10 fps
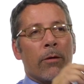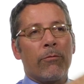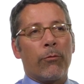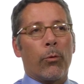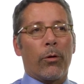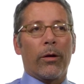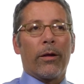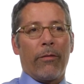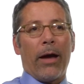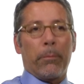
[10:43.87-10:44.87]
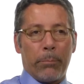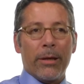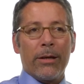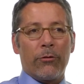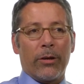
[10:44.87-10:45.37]
for that
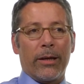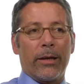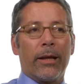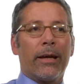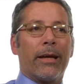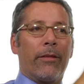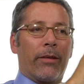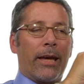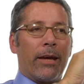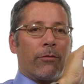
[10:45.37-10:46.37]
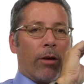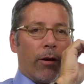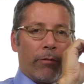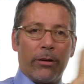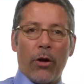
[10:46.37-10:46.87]
P gene in the case
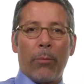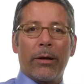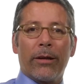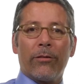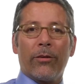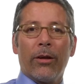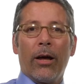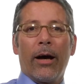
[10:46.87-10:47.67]
of a dominant,